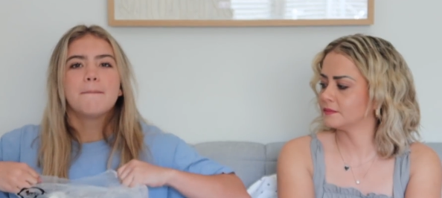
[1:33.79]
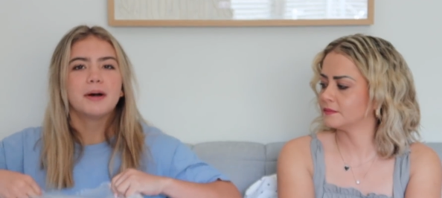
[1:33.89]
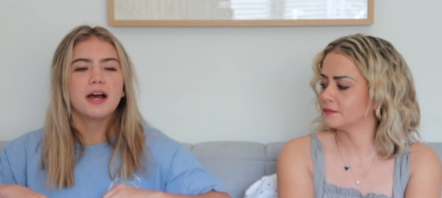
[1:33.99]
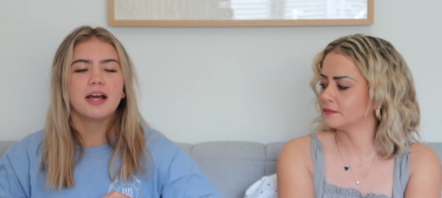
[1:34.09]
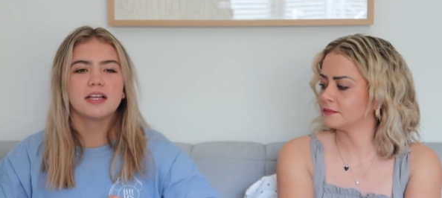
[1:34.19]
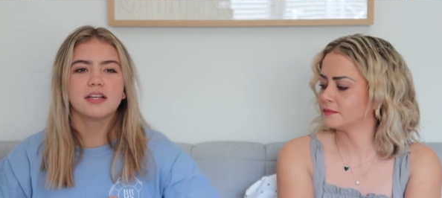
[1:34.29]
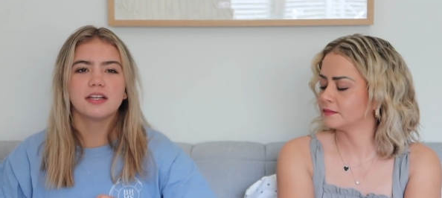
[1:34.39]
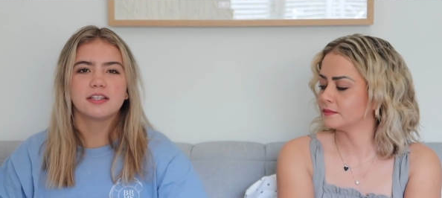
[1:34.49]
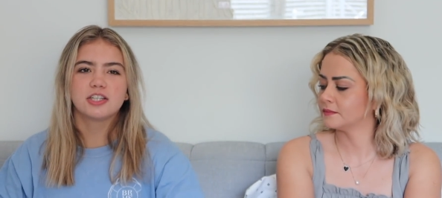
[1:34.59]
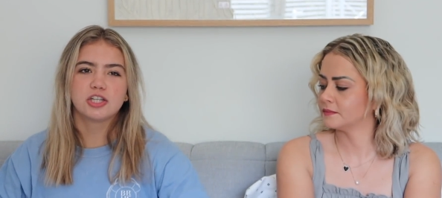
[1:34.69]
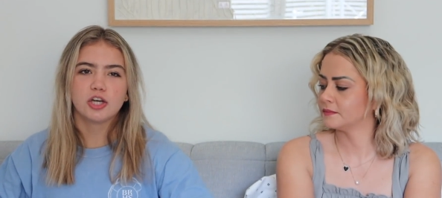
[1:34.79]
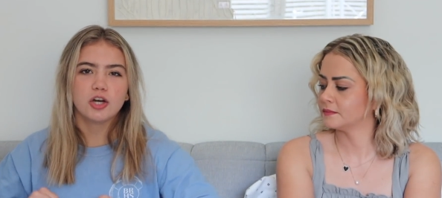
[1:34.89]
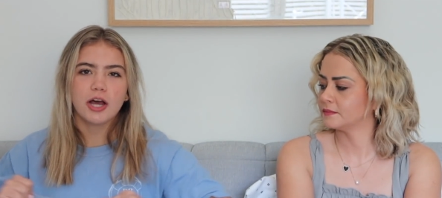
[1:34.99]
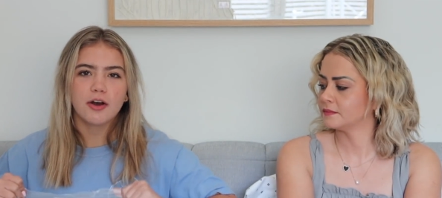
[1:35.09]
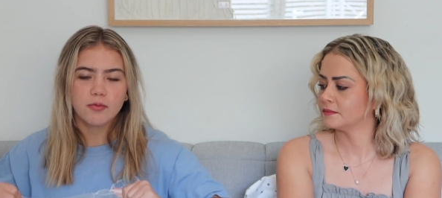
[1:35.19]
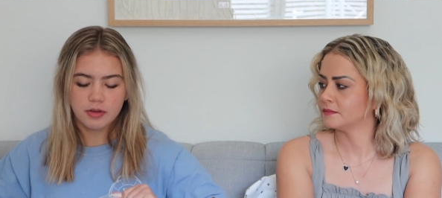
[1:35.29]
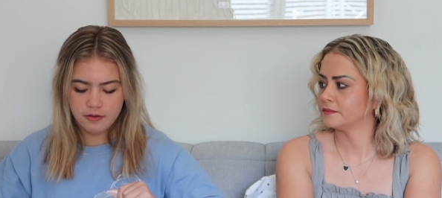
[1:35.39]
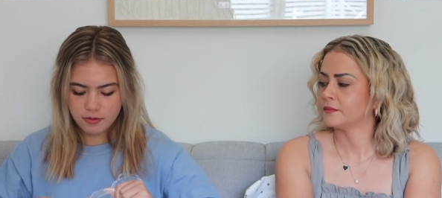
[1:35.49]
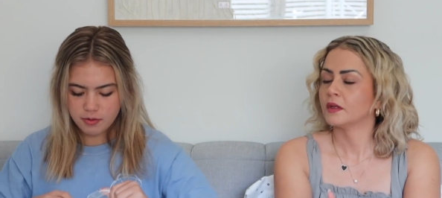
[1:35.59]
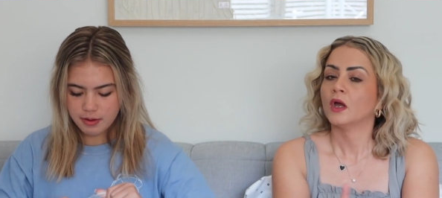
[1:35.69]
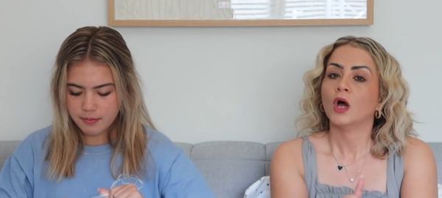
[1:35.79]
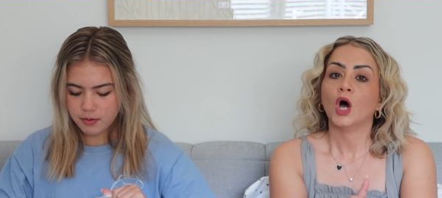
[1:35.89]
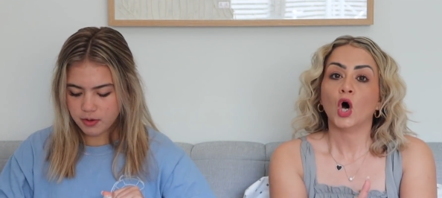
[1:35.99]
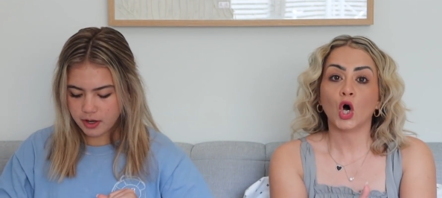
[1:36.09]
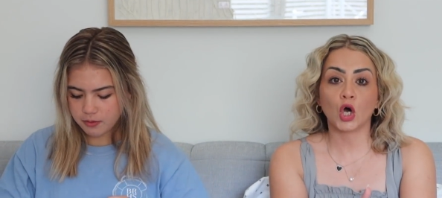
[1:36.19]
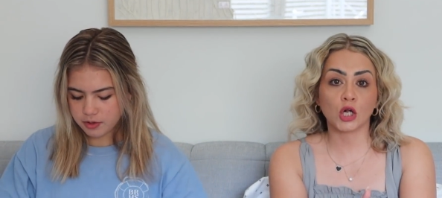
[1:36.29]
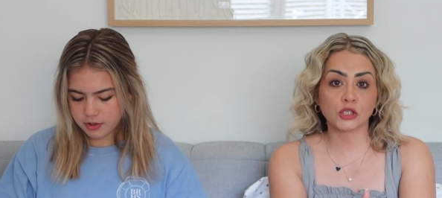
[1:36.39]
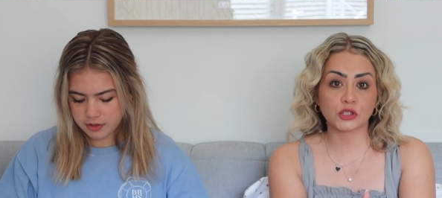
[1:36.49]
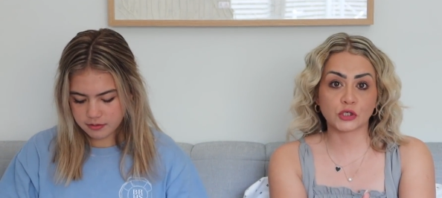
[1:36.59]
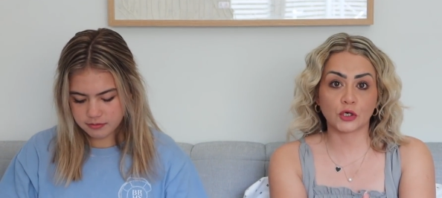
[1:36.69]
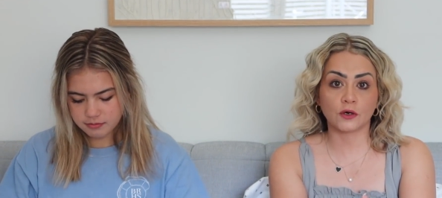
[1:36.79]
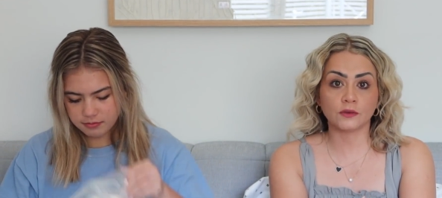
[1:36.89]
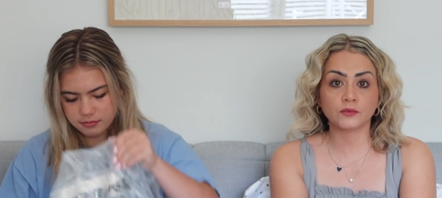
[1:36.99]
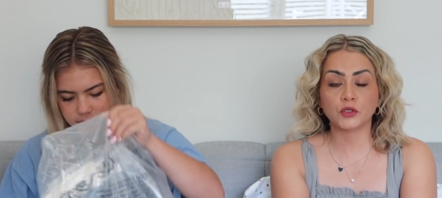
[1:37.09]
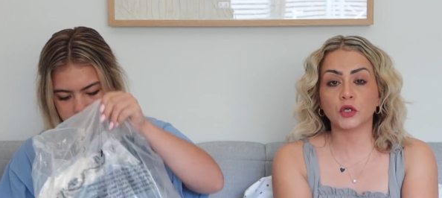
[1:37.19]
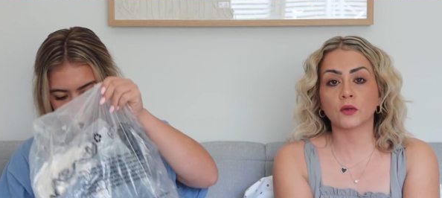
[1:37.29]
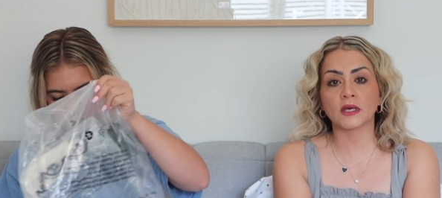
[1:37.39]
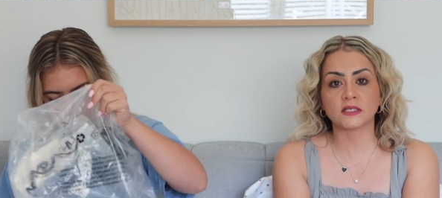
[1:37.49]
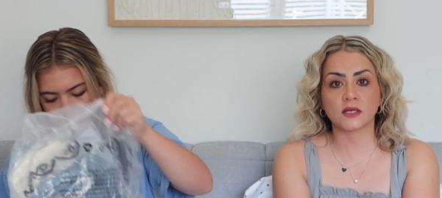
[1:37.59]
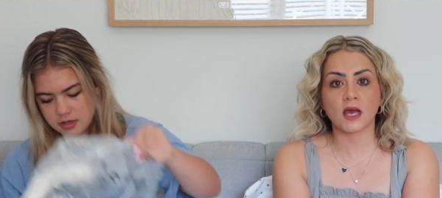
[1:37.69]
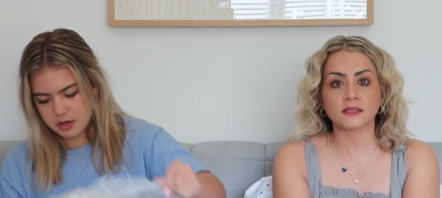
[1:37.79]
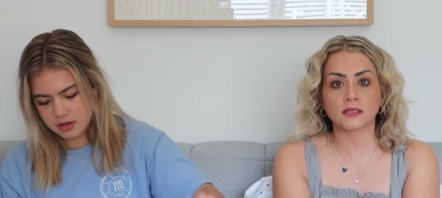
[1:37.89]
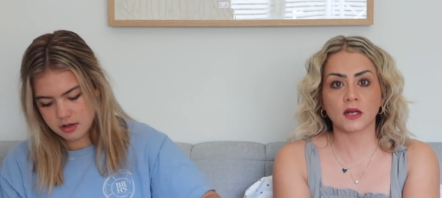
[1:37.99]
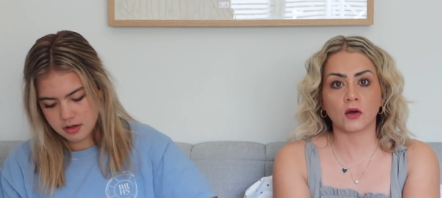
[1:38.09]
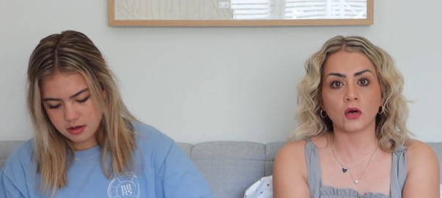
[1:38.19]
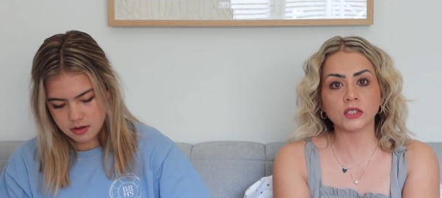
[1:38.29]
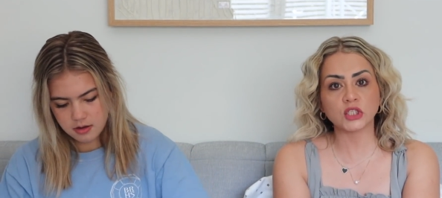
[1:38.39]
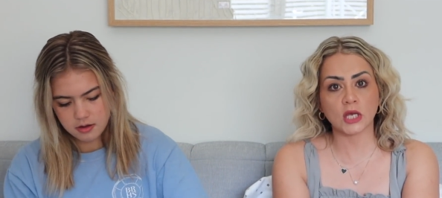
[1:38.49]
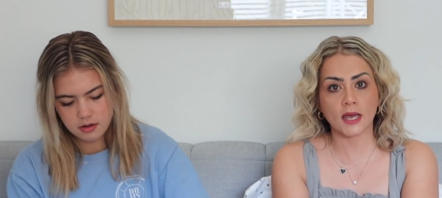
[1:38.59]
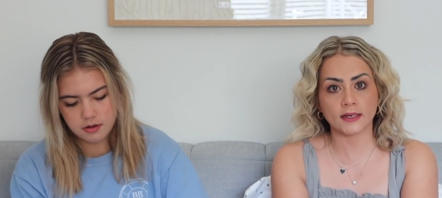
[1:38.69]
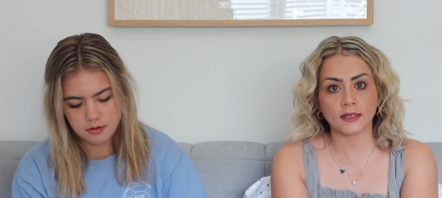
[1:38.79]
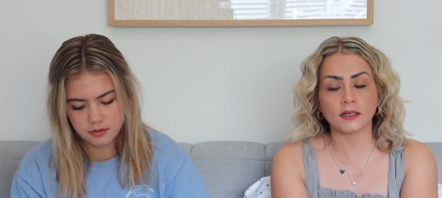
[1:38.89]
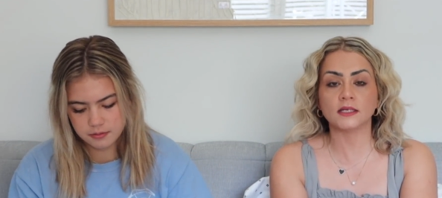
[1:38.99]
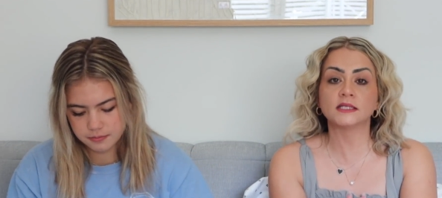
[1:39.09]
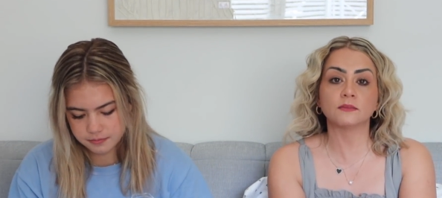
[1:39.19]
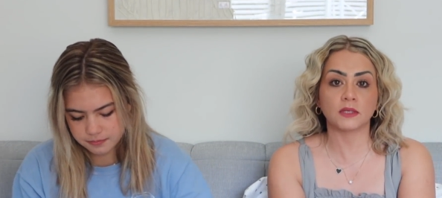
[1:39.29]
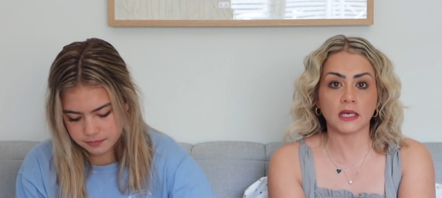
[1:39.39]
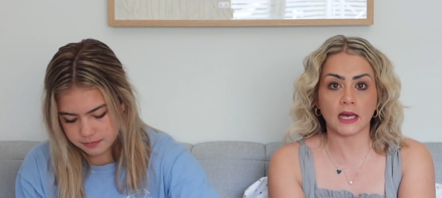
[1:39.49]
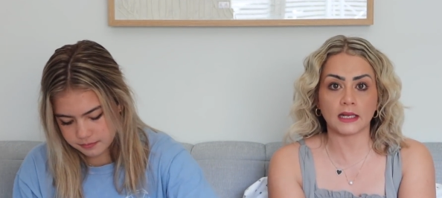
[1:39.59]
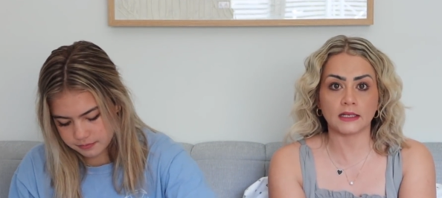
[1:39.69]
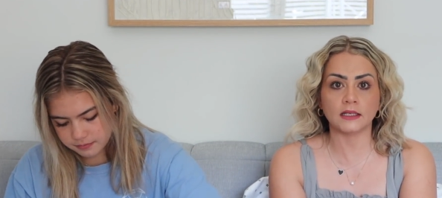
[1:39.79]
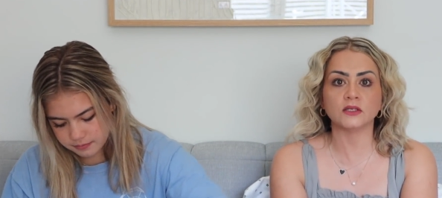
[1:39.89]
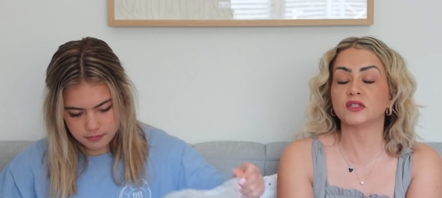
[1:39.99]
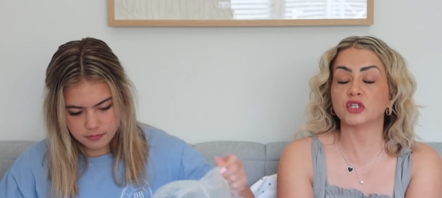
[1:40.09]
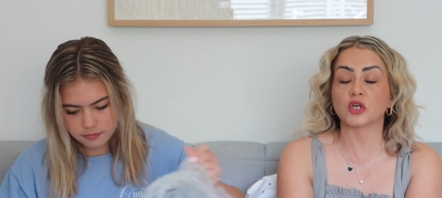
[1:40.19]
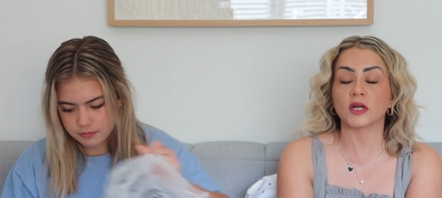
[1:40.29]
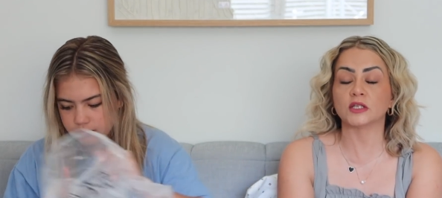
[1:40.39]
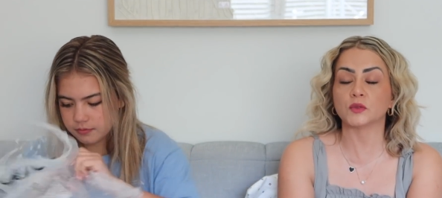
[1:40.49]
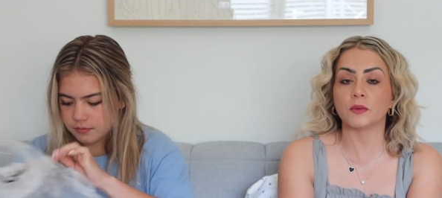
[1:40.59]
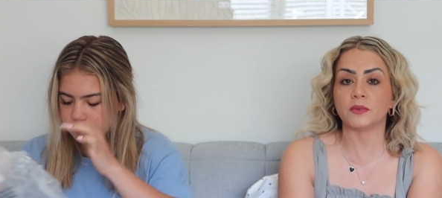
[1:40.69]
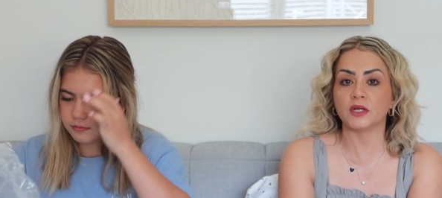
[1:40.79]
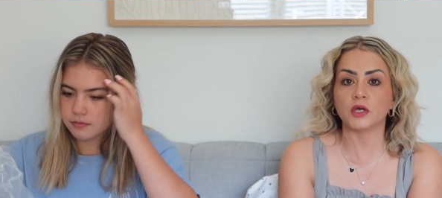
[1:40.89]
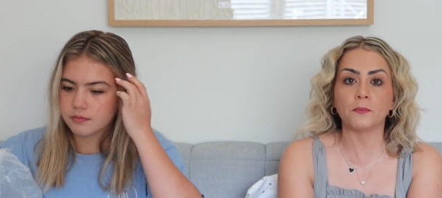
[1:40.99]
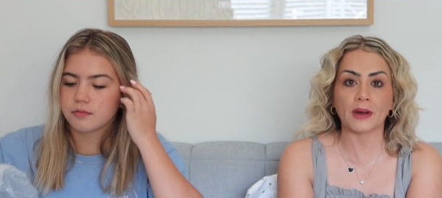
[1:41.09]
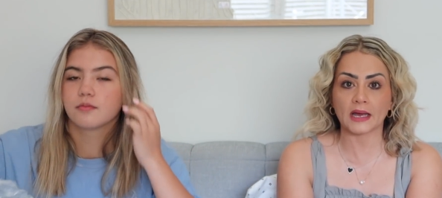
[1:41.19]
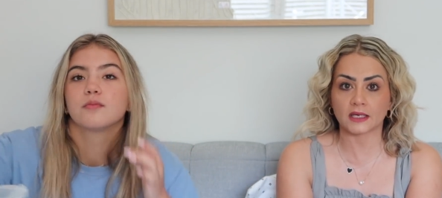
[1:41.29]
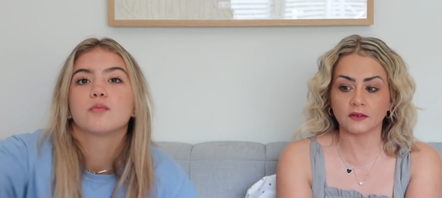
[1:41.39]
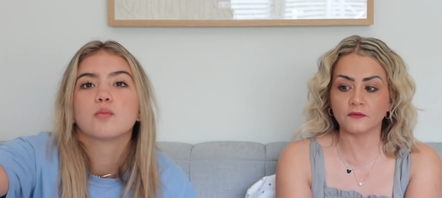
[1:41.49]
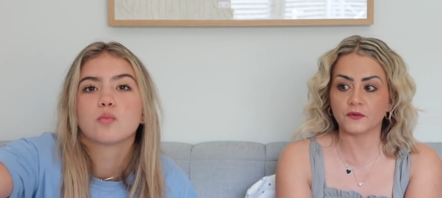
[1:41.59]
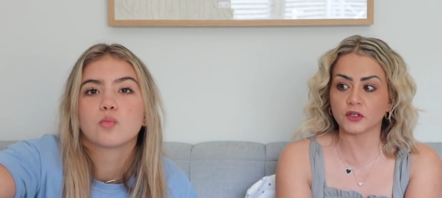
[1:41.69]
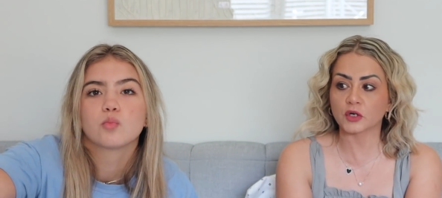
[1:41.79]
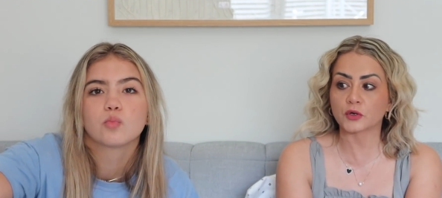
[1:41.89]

Speaker 1: but still, I don't even remember what
Speaker 2: I ordered. Also, you know that she has her own channel. It's me, Ali. She's gonna do a video packing for the